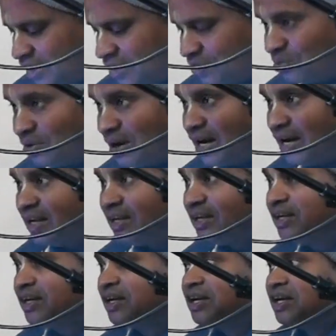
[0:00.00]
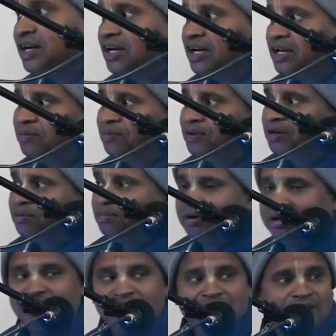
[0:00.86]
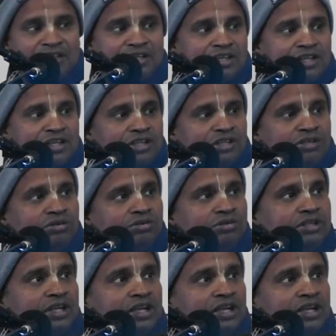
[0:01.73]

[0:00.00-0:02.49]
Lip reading: is why everybody should